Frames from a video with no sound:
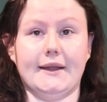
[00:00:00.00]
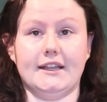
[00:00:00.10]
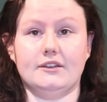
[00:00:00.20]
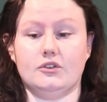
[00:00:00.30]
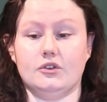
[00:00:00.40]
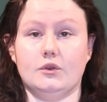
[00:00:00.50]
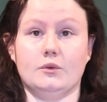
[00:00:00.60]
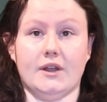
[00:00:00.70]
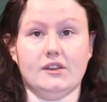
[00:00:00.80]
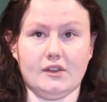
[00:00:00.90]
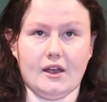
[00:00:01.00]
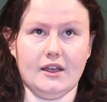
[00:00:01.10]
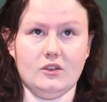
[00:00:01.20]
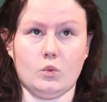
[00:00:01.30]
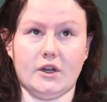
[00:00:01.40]
I need to
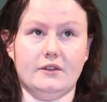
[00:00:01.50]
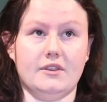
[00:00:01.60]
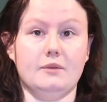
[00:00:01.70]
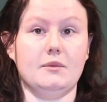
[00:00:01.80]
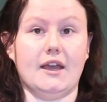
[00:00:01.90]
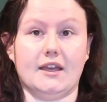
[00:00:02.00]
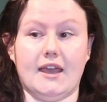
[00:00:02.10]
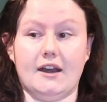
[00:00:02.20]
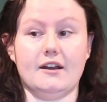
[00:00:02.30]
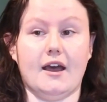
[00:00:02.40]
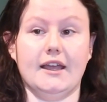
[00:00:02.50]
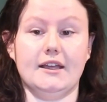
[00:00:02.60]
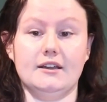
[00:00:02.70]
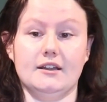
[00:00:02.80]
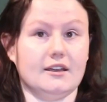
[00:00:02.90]
resize one of them, get an
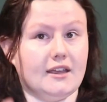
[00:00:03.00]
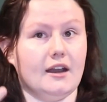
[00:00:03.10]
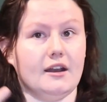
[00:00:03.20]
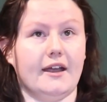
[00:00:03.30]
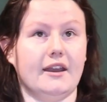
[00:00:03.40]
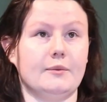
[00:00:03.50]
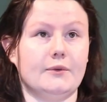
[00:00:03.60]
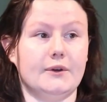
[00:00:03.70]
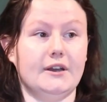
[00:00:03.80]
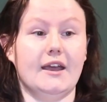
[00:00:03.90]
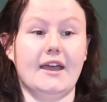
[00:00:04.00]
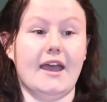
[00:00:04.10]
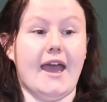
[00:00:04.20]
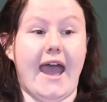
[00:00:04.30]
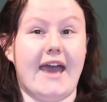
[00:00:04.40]
ironing board,
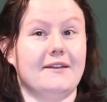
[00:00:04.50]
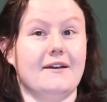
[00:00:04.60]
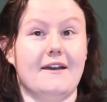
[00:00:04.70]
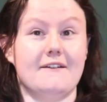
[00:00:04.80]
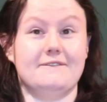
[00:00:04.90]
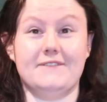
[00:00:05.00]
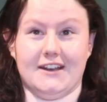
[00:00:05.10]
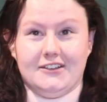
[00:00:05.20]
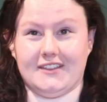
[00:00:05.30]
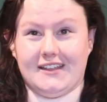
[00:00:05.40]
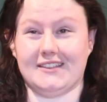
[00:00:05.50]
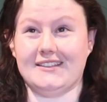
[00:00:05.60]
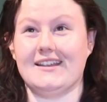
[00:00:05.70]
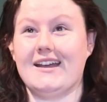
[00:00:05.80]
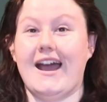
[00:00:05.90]
and finish
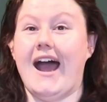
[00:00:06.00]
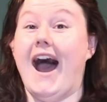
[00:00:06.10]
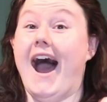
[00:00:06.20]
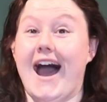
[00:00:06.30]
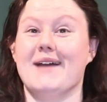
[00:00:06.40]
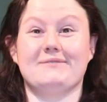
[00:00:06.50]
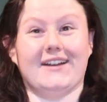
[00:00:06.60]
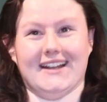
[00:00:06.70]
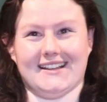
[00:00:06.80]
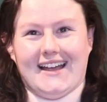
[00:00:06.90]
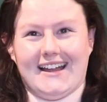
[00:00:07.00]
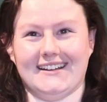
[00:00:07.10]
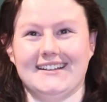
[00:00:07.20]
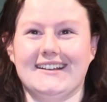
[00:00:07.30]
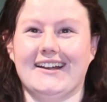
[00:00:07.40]
this. I'm very
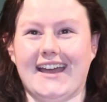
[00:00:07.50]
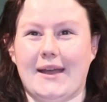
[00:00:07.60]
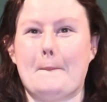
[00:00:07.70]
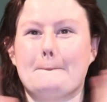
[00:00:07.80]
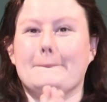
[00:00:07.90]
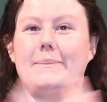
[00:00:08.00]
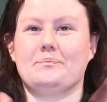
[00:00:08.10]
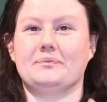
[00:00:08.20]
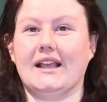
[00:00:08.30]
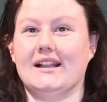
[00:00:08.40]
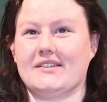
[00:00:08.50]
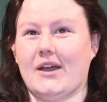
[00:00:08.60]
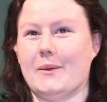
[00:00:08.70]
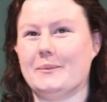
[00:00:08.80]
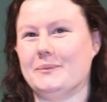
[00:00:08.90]
excited. Okay, let's go.